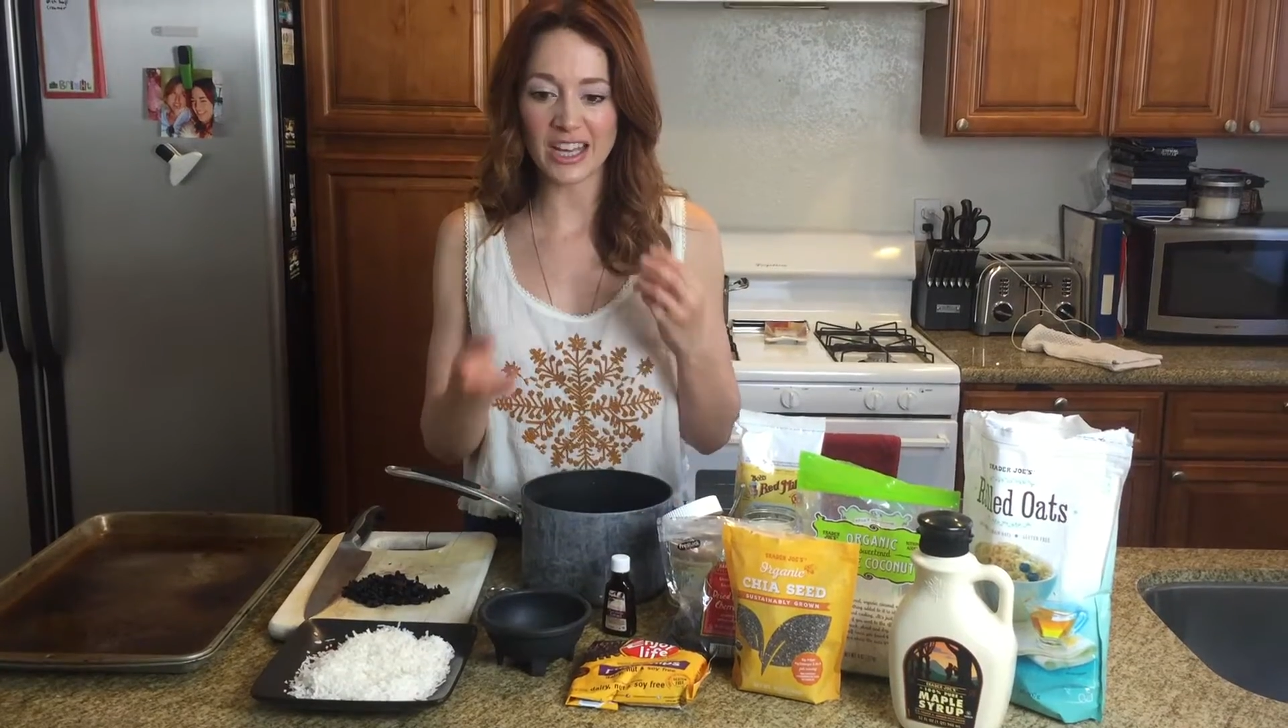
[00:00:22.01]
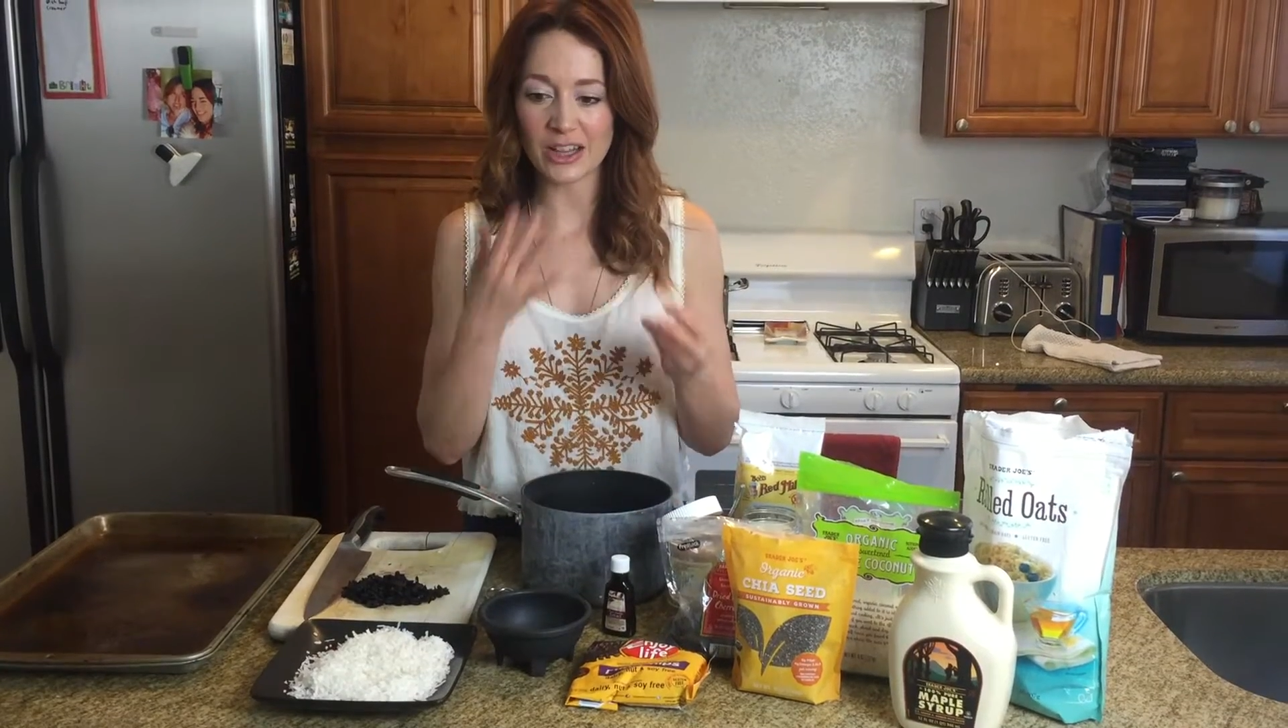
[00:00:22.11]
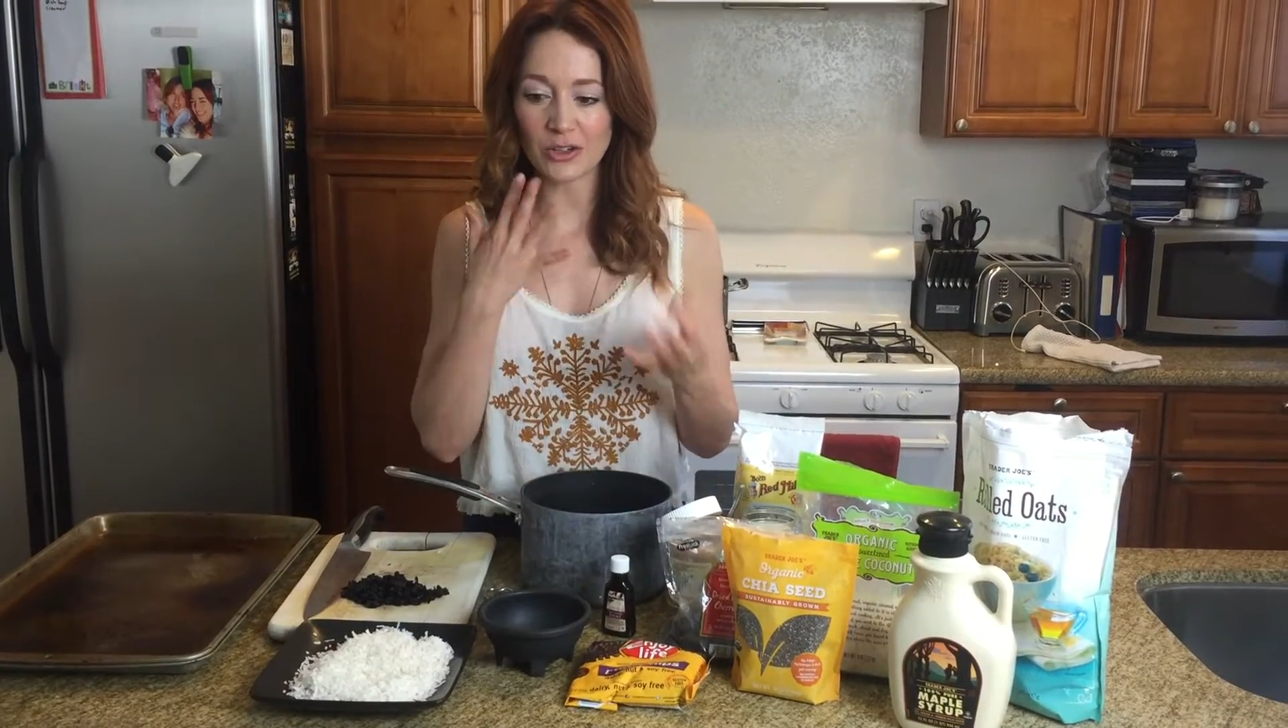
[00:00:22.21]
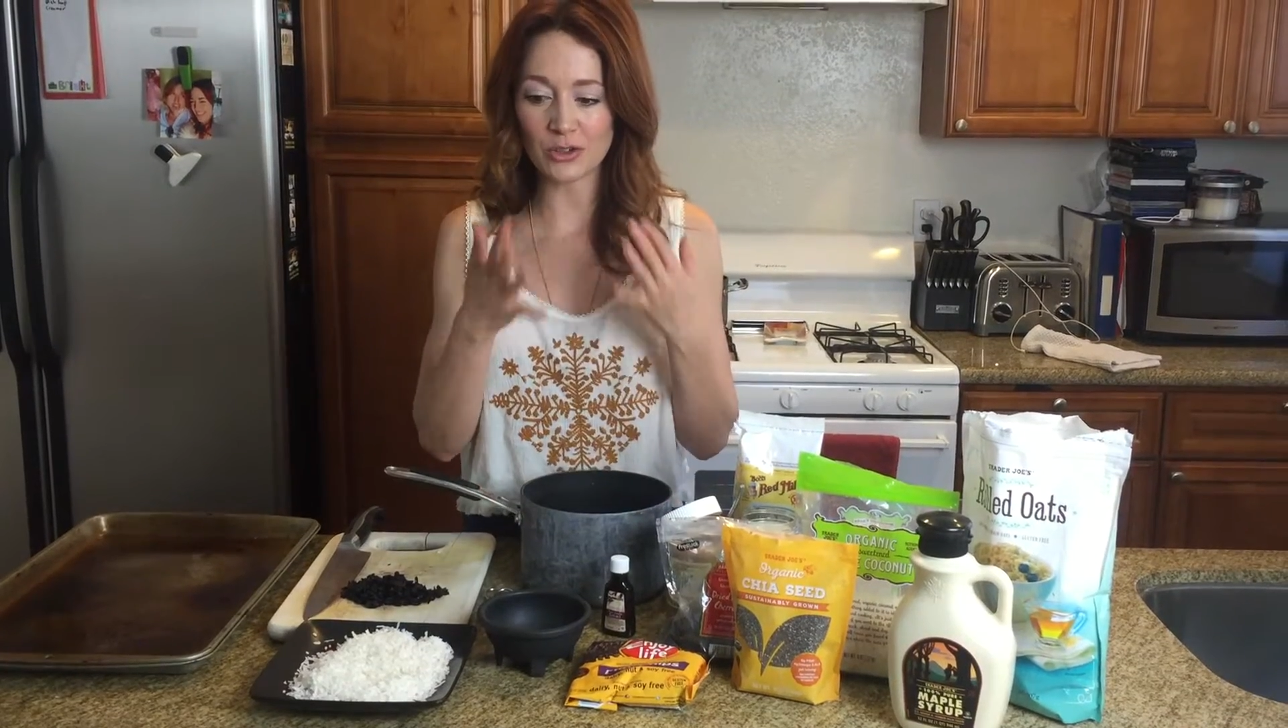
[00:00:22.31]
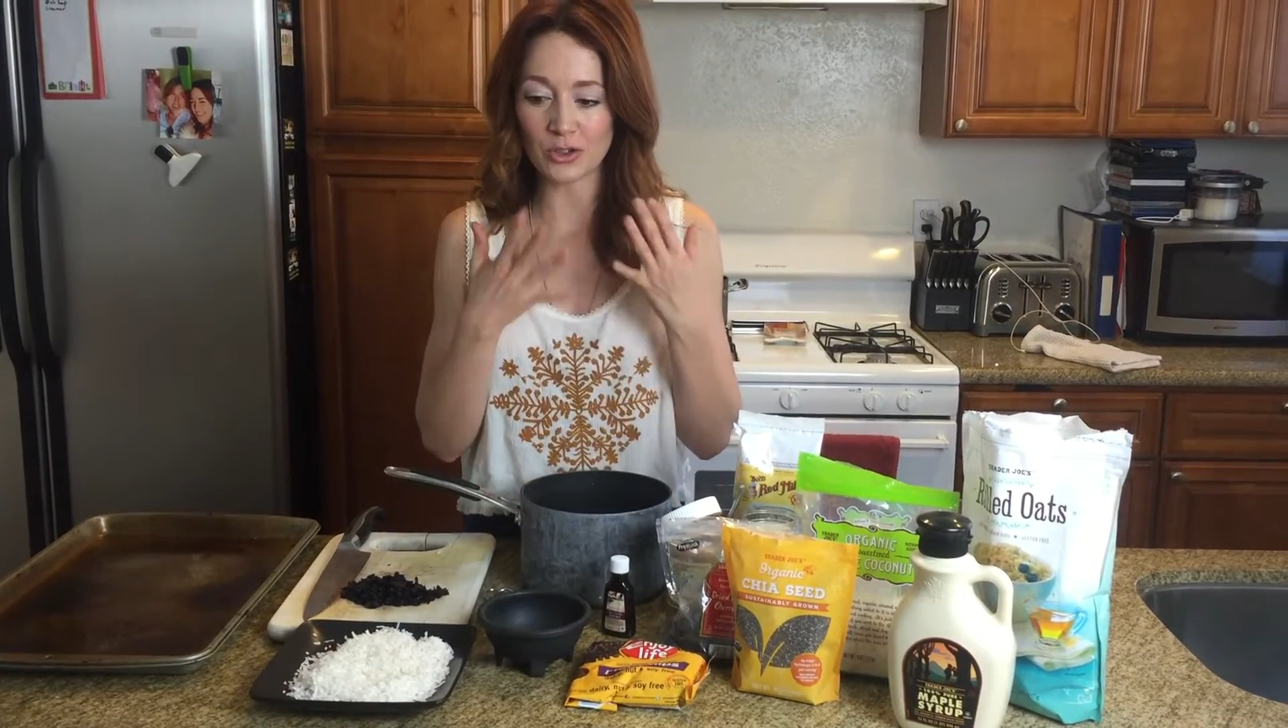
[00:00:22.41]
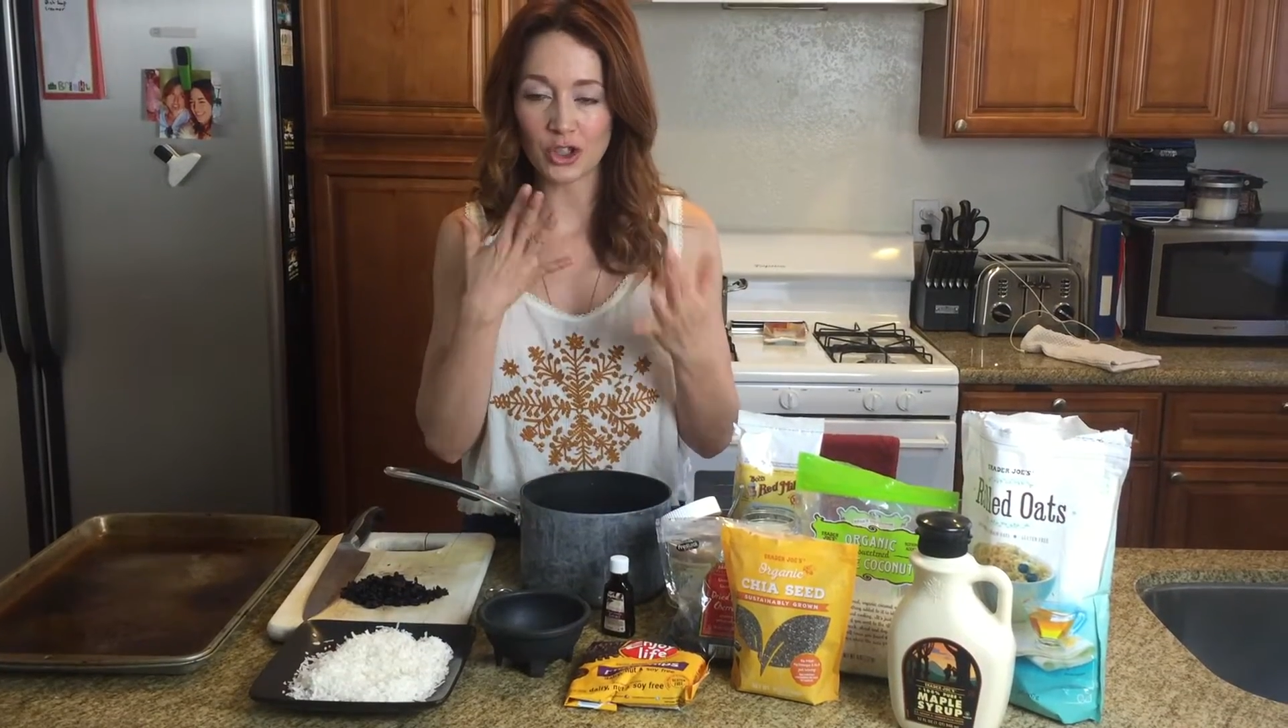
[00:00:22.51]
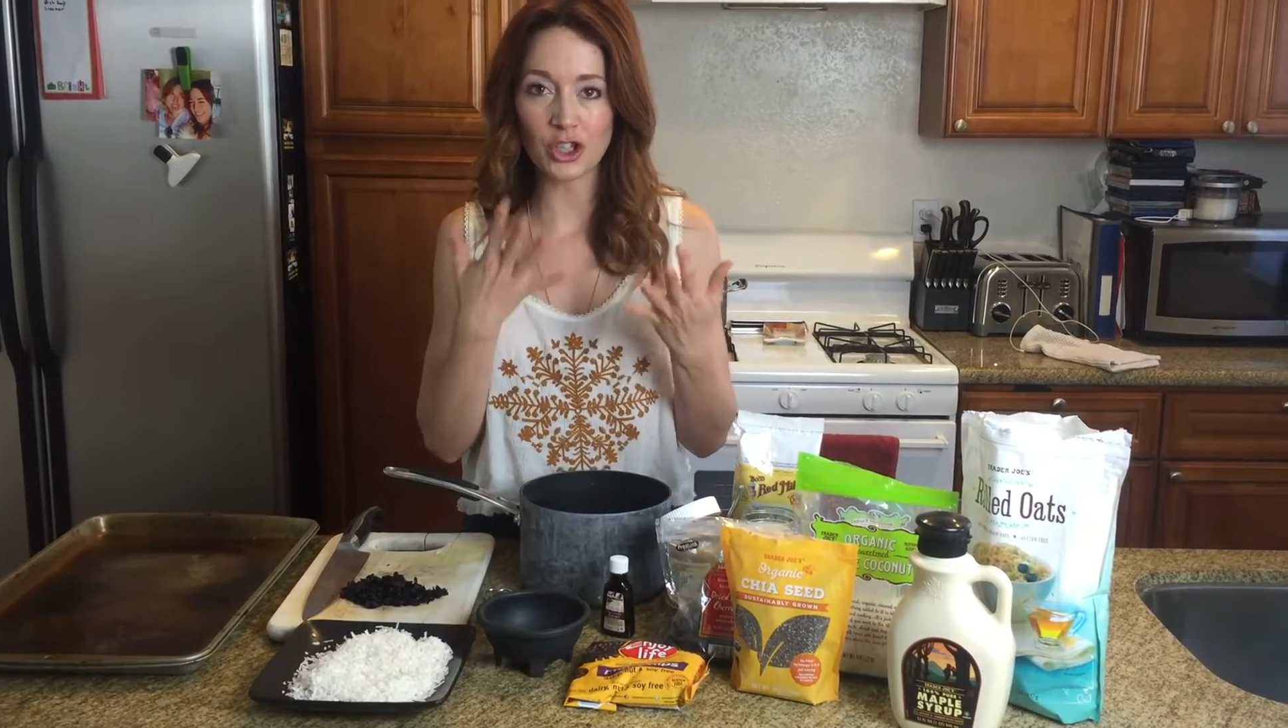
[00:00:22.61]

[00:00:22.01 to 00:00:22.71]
like little